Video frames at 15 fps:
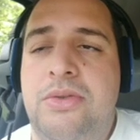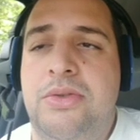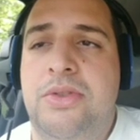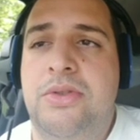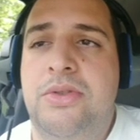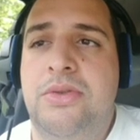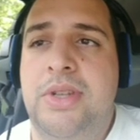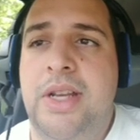you
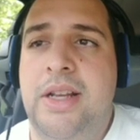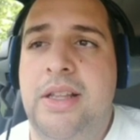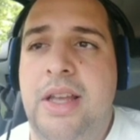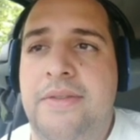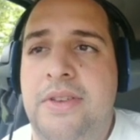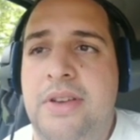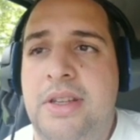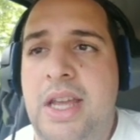to take a
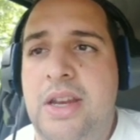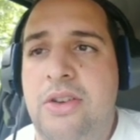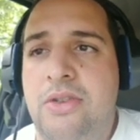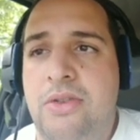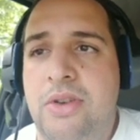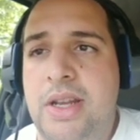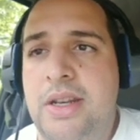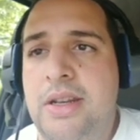life and gain
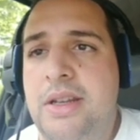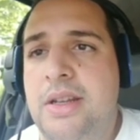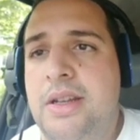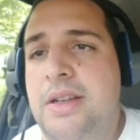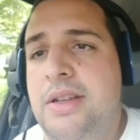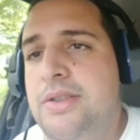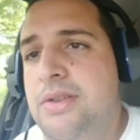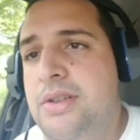crit,
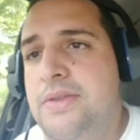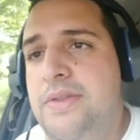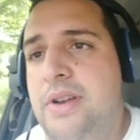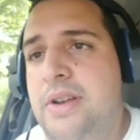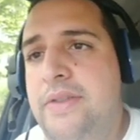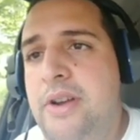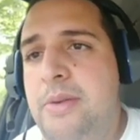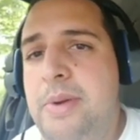so it's
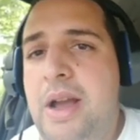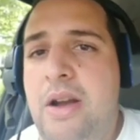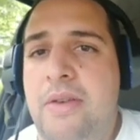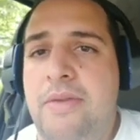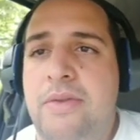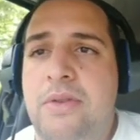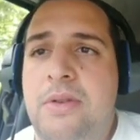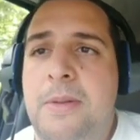very, very
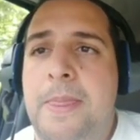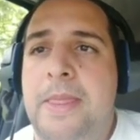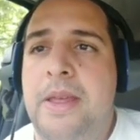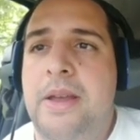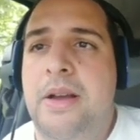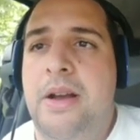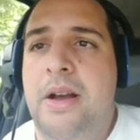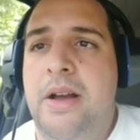powerful.
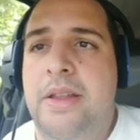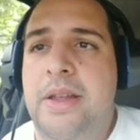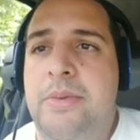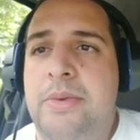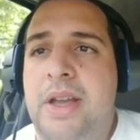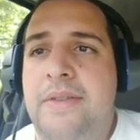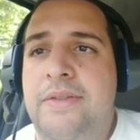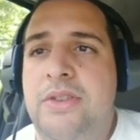Then
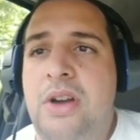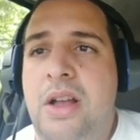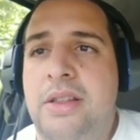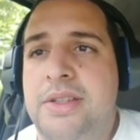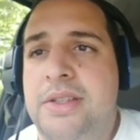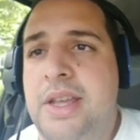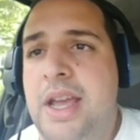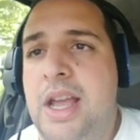we have
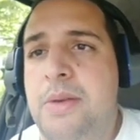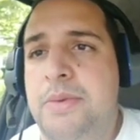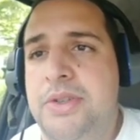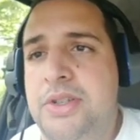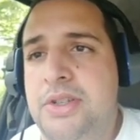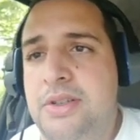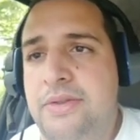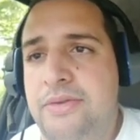Dauntless Kale,
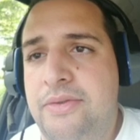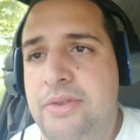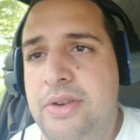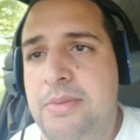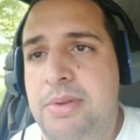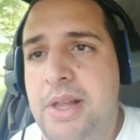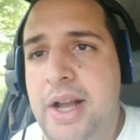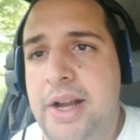which is the free
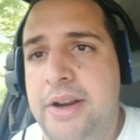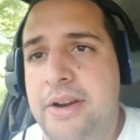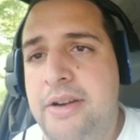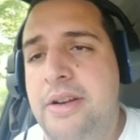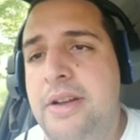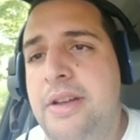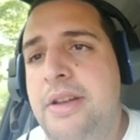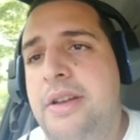
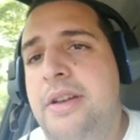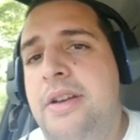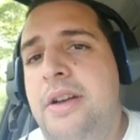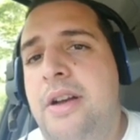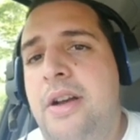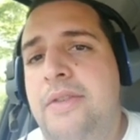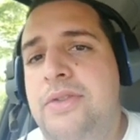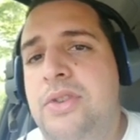blocker
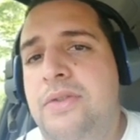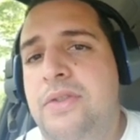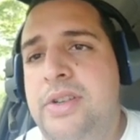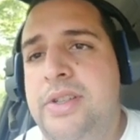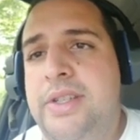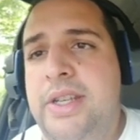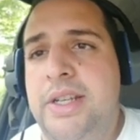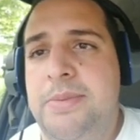of
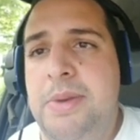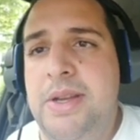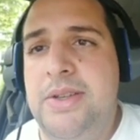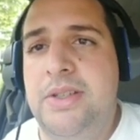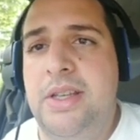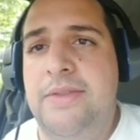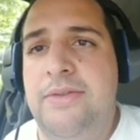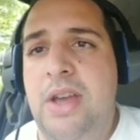Universe 6.
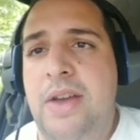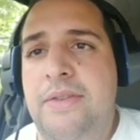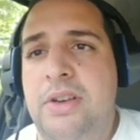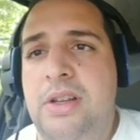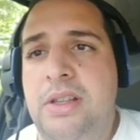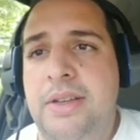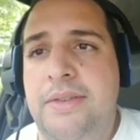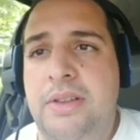Basically, if you have a
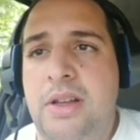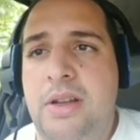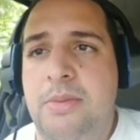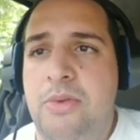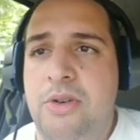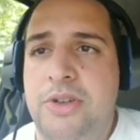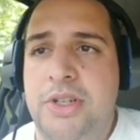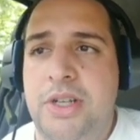Caulifla
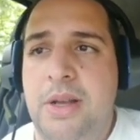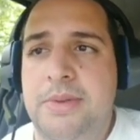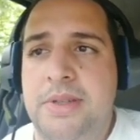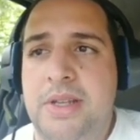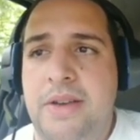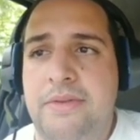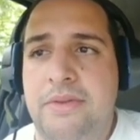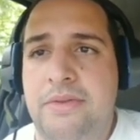on board, she
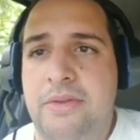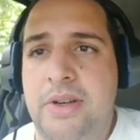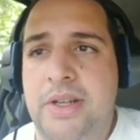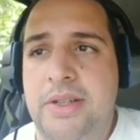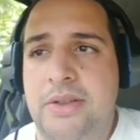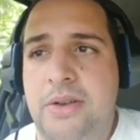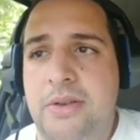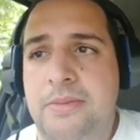comes out for
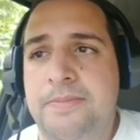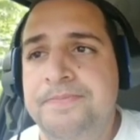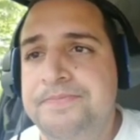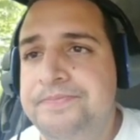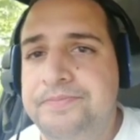free, so